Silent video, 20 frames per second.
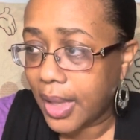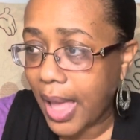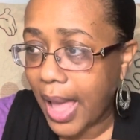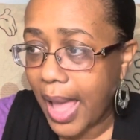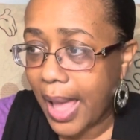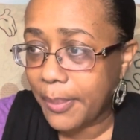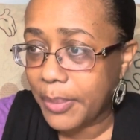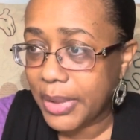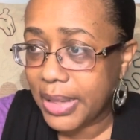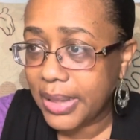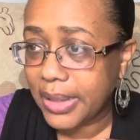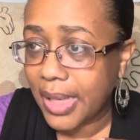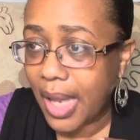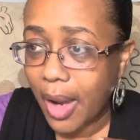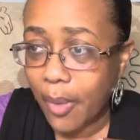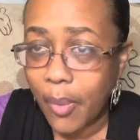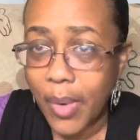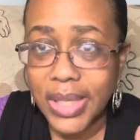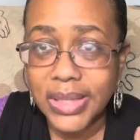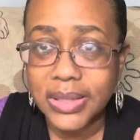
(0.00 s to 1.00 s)
I mean, I
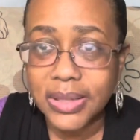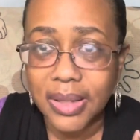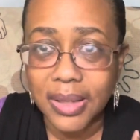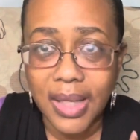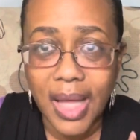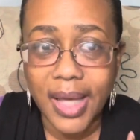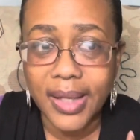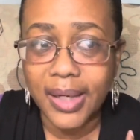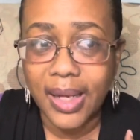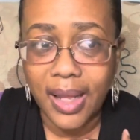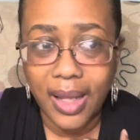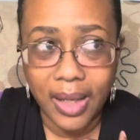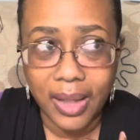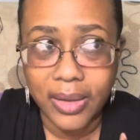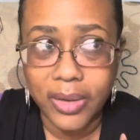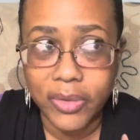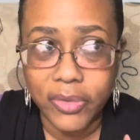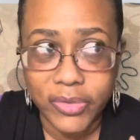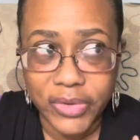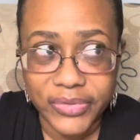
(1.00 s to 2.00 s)
watched a lot of
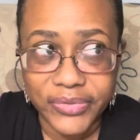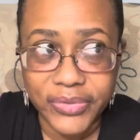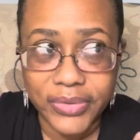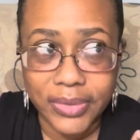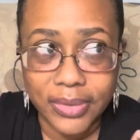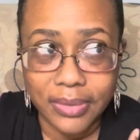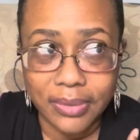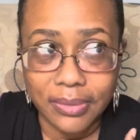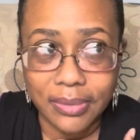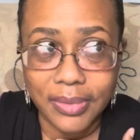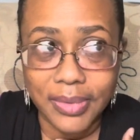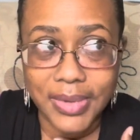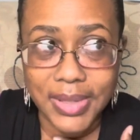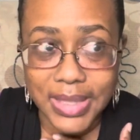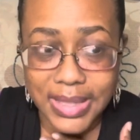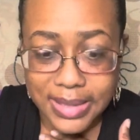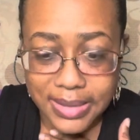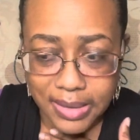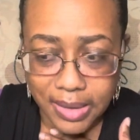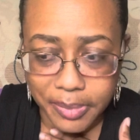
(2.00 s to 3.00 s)
Andy Griffin
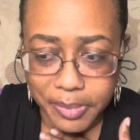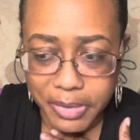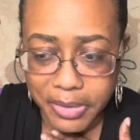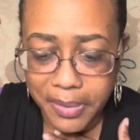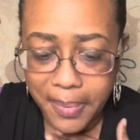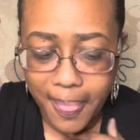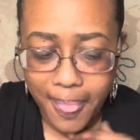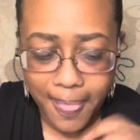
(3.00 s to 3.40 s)
this summer.